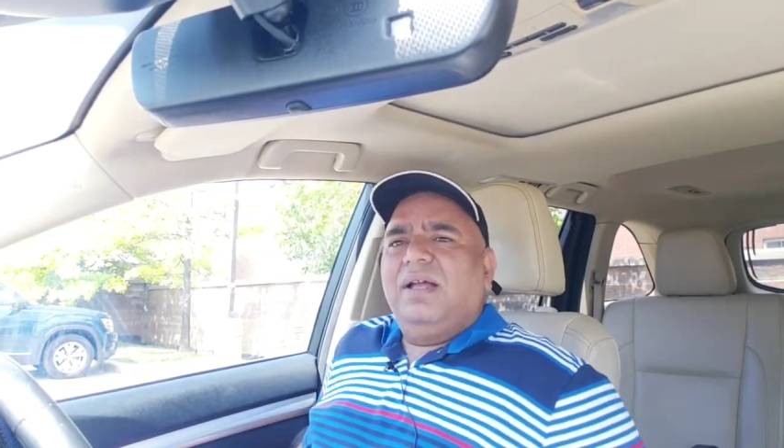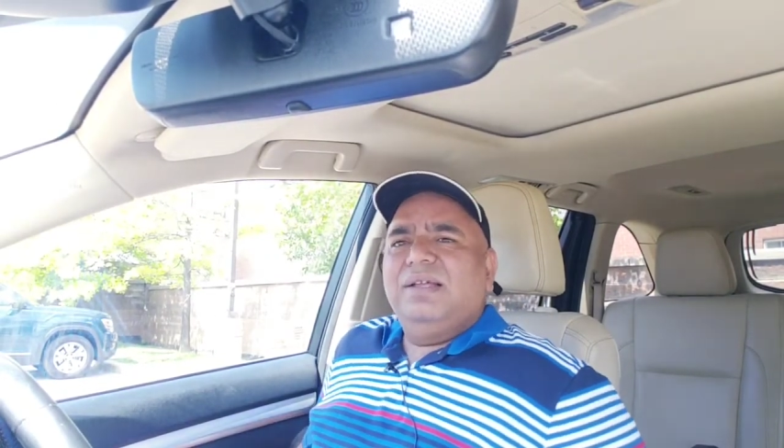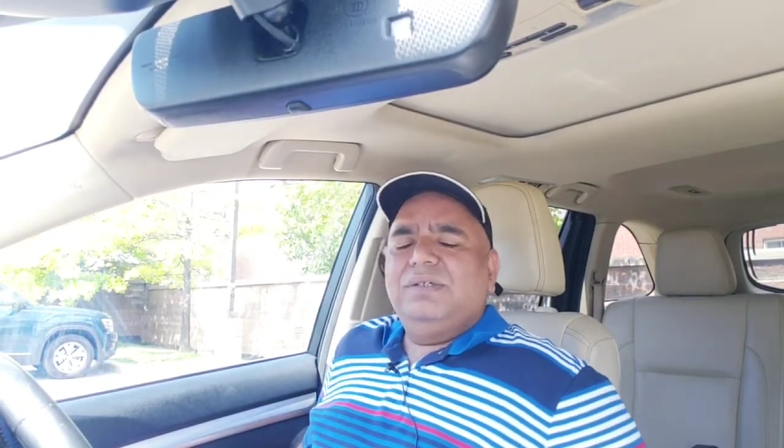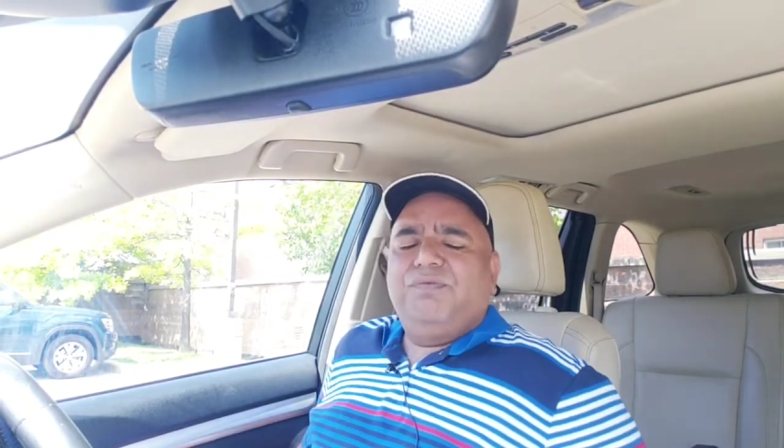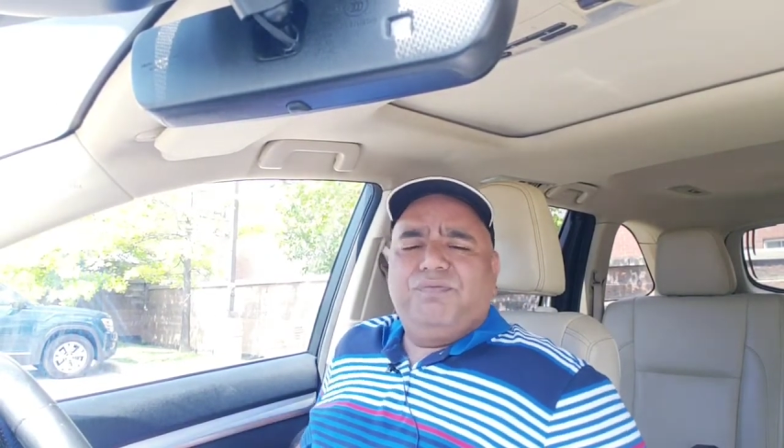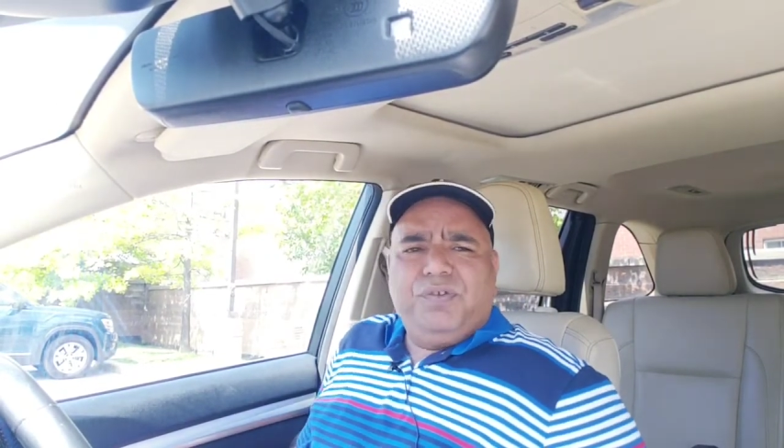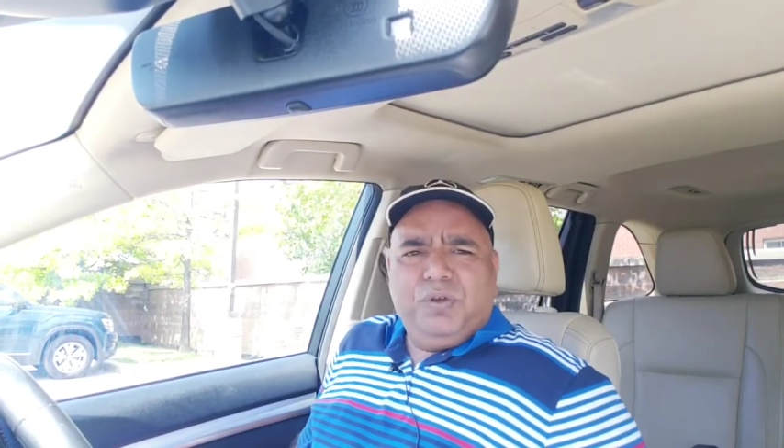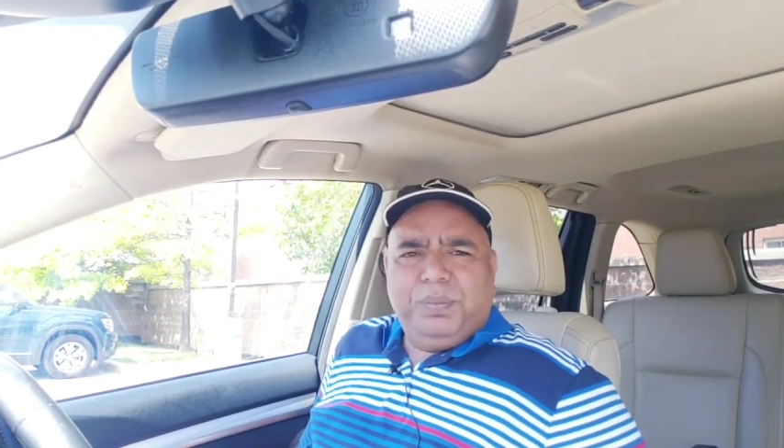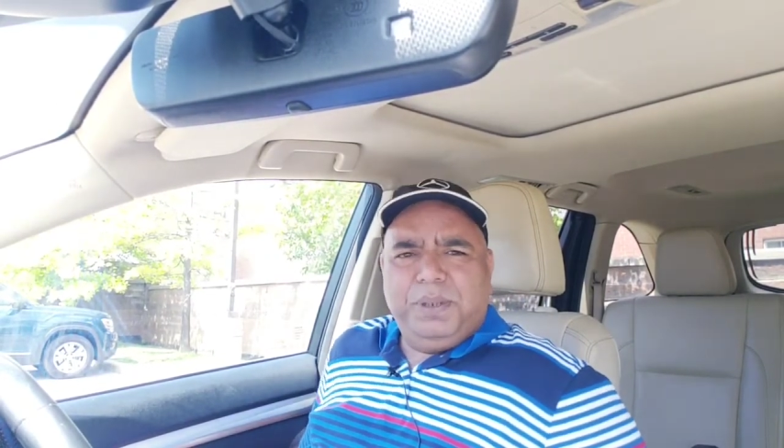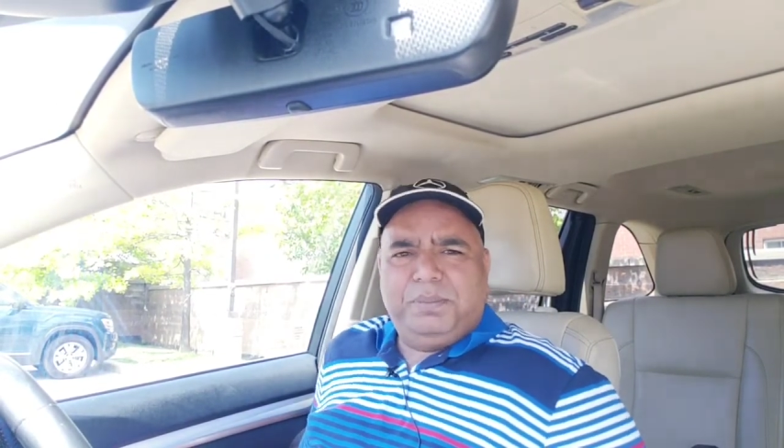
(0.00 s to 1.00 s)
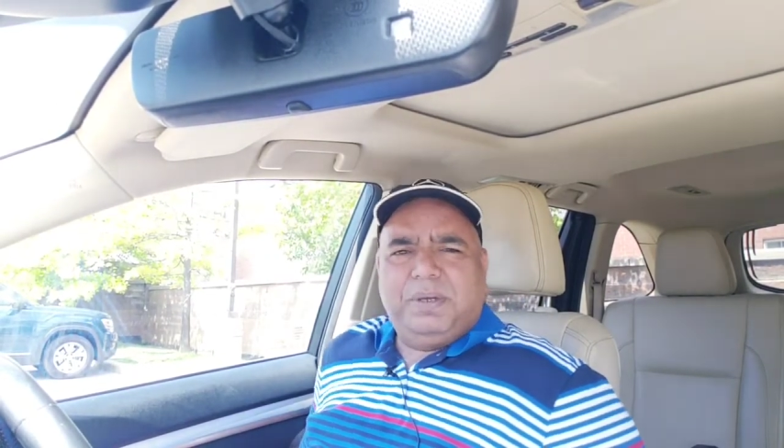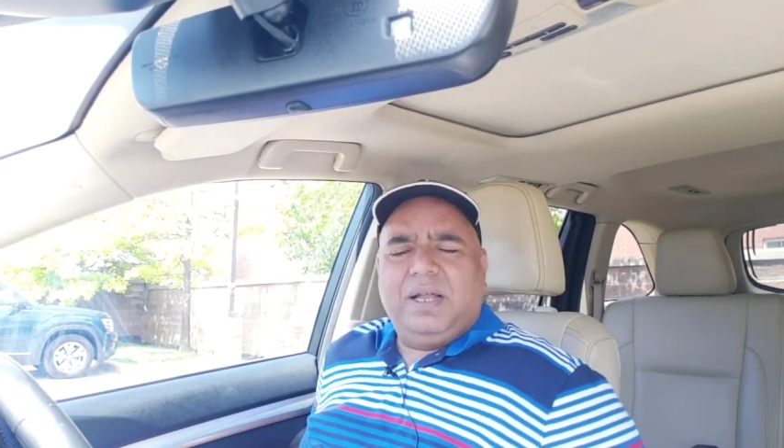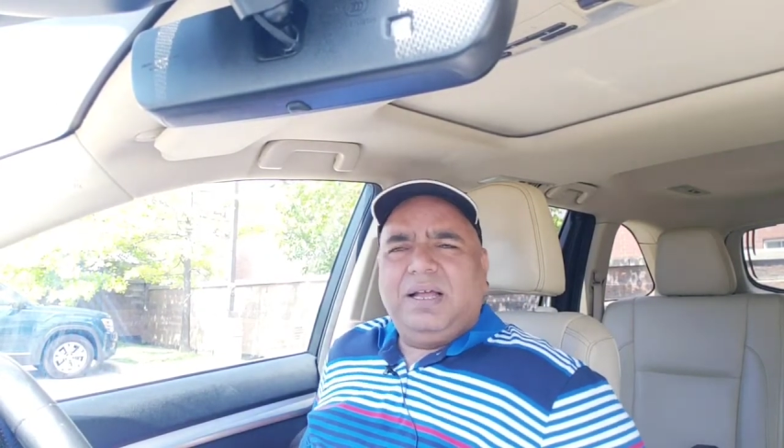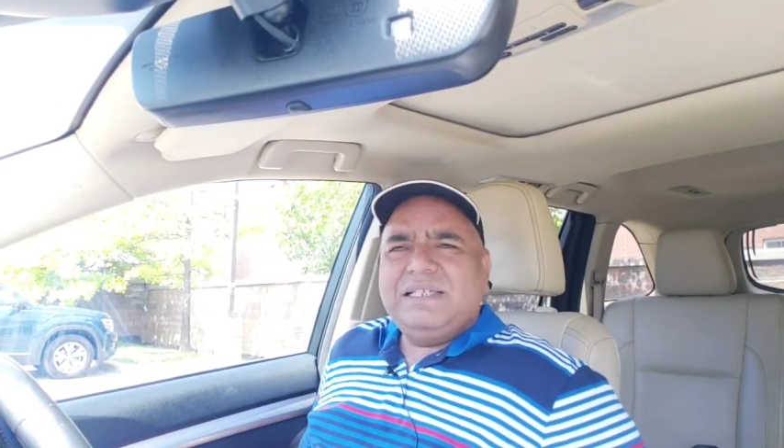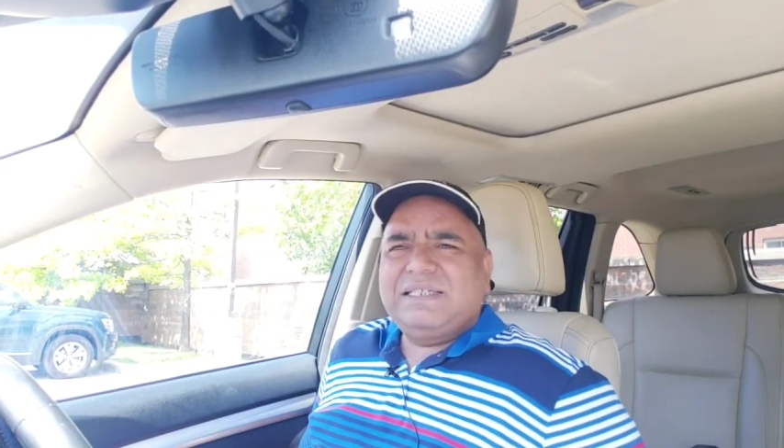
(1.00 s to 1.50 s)
Few people
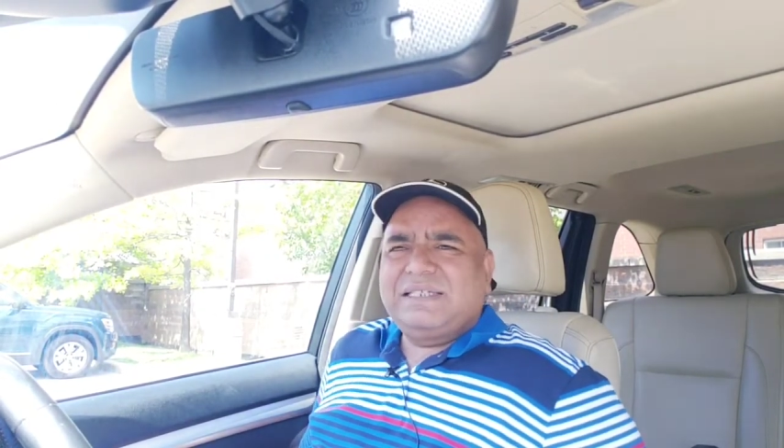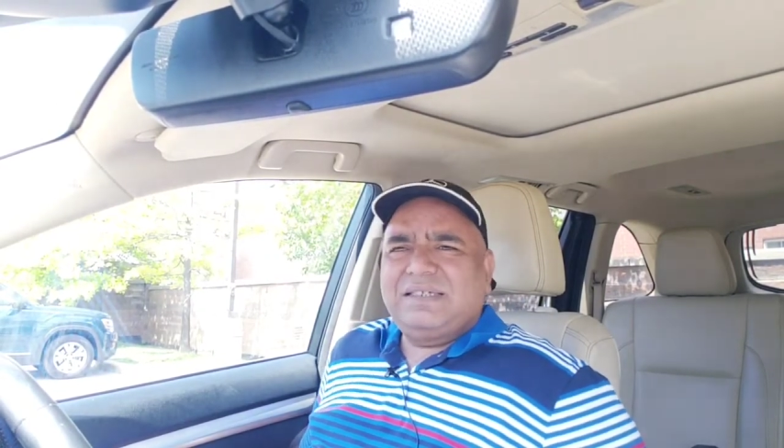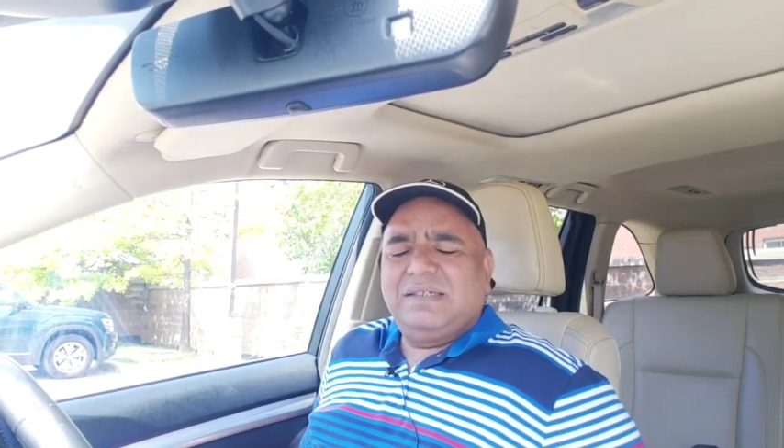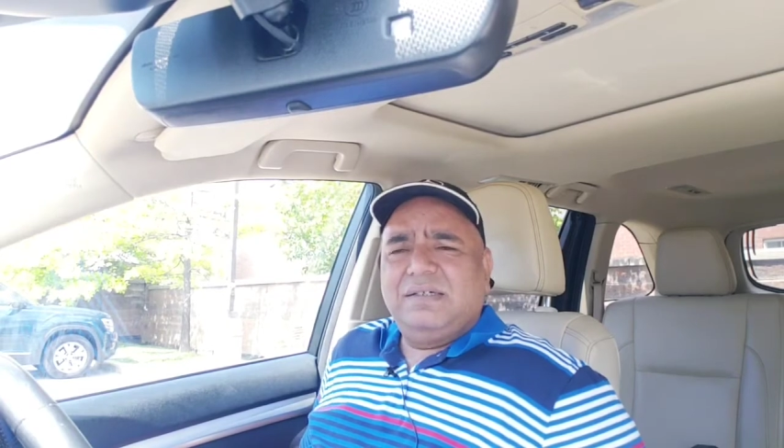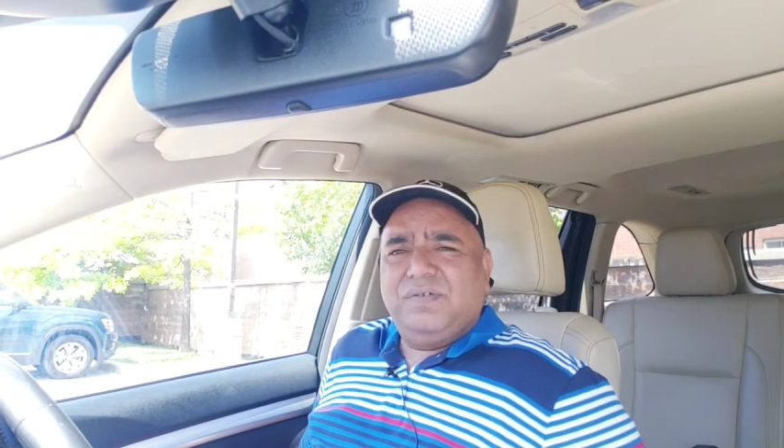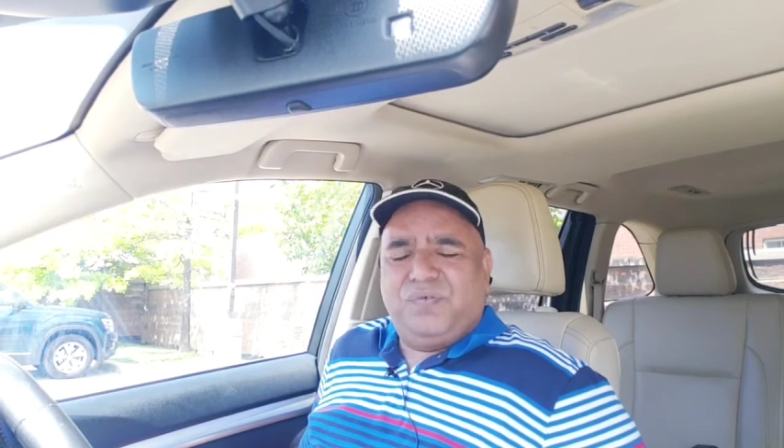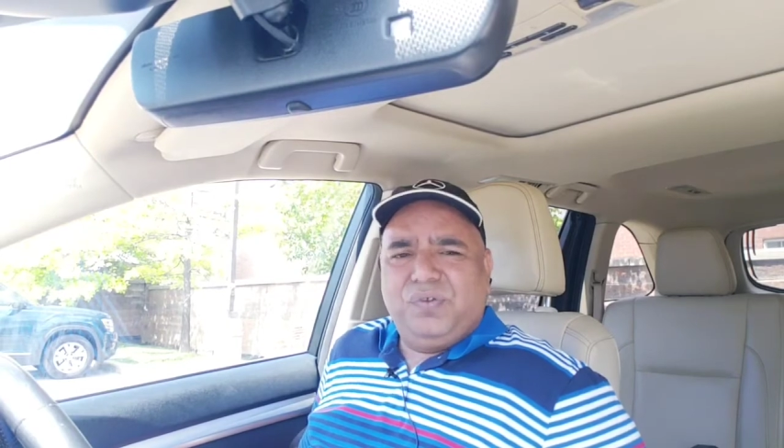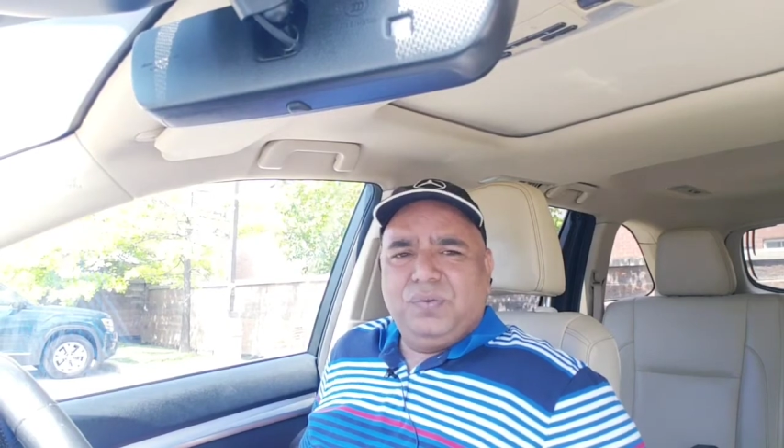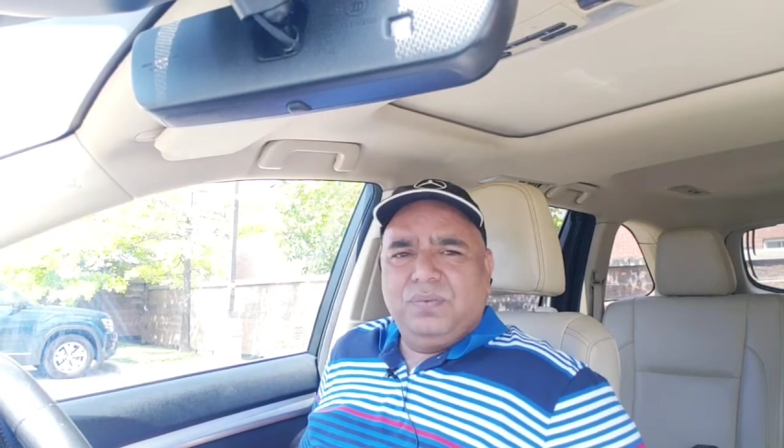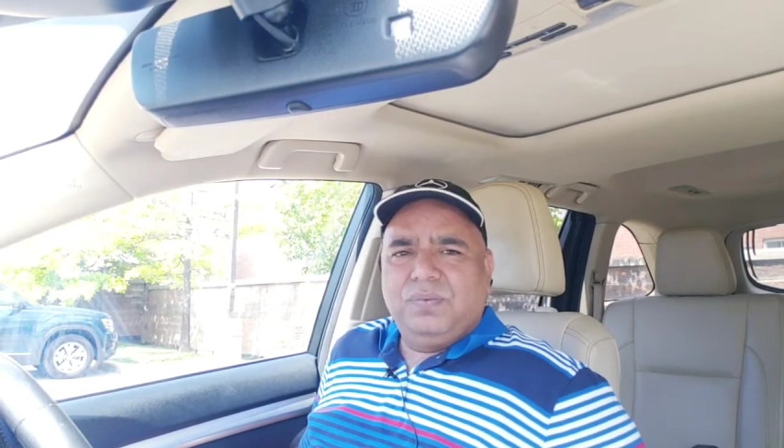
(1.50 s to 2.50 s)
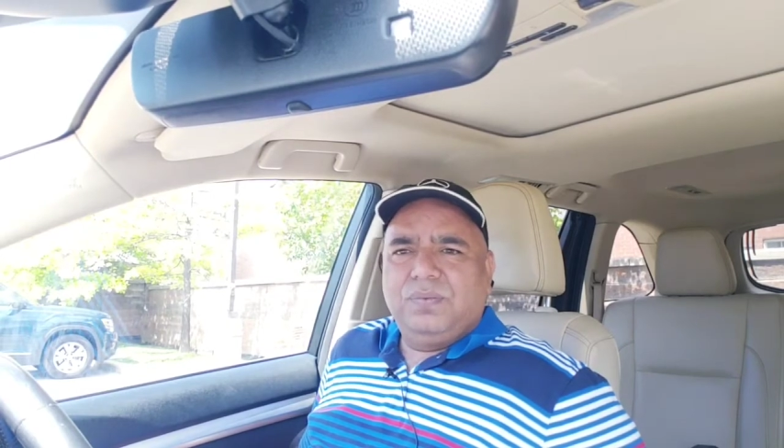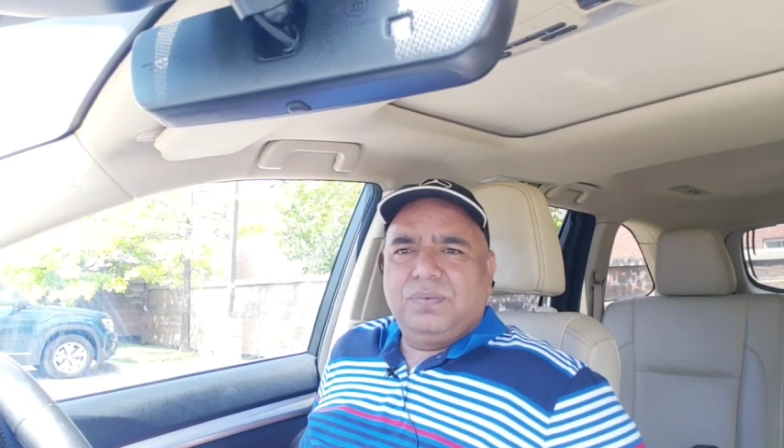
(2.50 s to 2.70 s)
asked few